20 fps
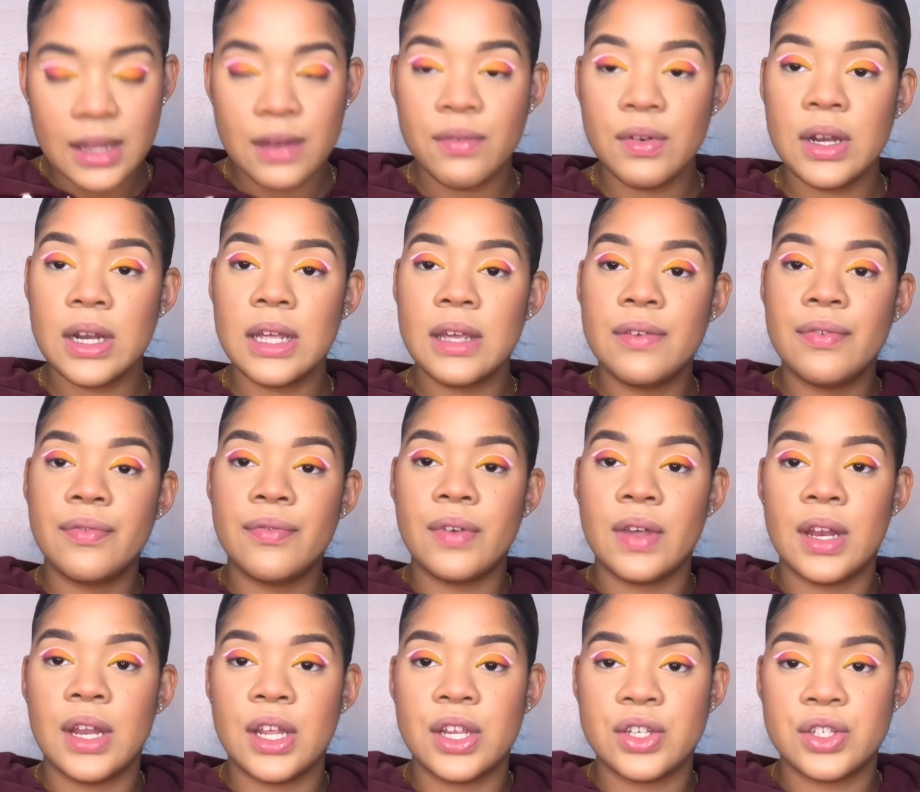really
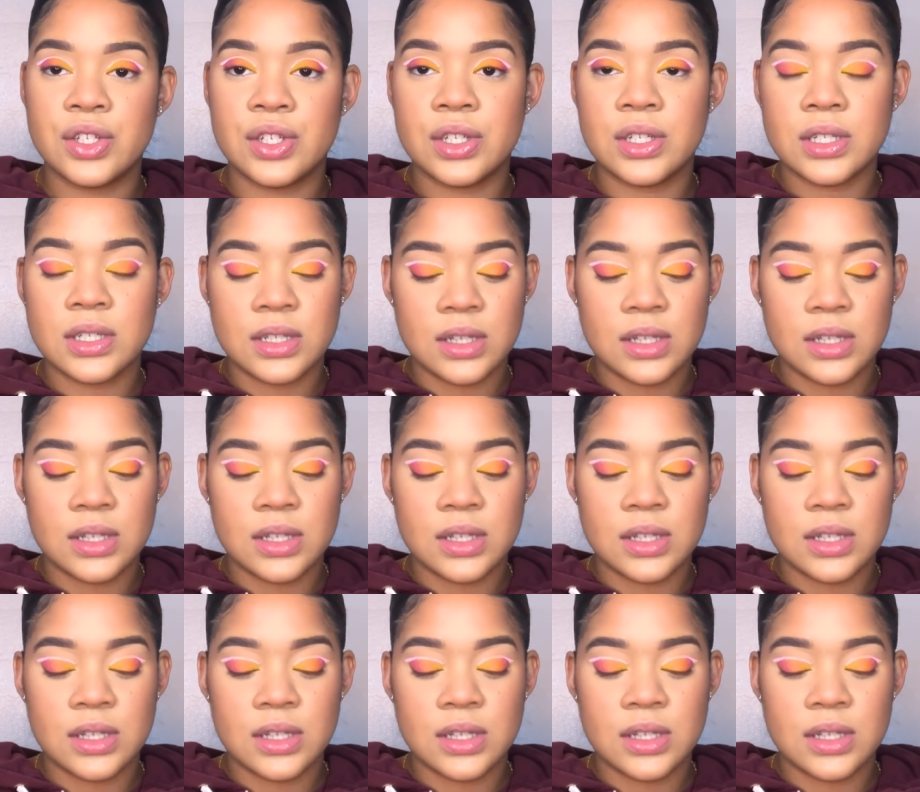finished